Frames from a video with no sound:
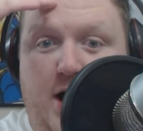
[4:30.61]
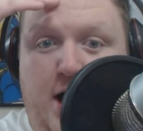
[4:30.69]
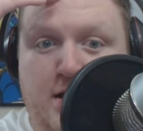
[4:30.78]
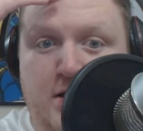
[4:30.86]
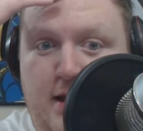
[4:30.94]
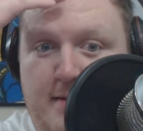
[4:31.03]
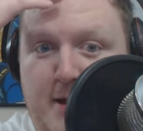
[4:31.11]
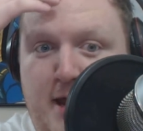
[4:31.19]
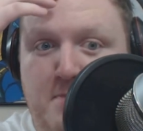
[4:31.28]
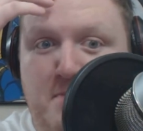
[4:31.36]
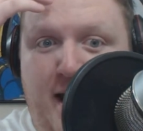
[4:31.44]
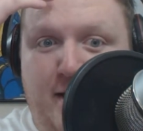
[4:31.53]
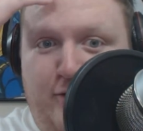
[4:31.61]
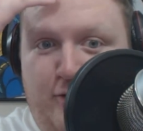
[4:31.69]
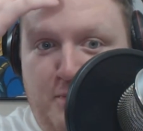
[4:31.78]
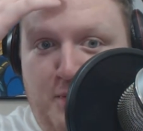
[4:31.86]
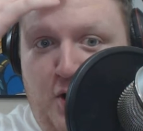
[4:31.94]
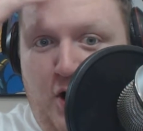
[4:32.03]
unlimited
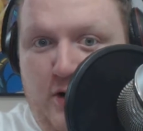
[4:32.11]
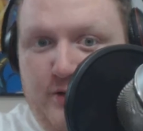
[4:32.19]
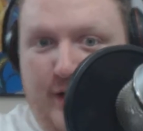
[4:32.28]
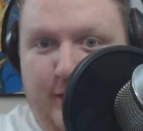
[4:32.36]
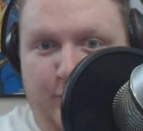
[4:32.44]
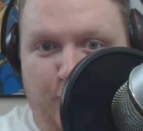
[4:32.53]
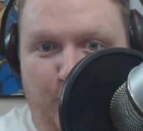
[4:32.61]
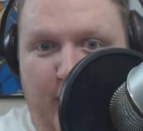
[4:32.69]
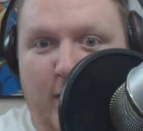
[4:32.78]
Master Balls and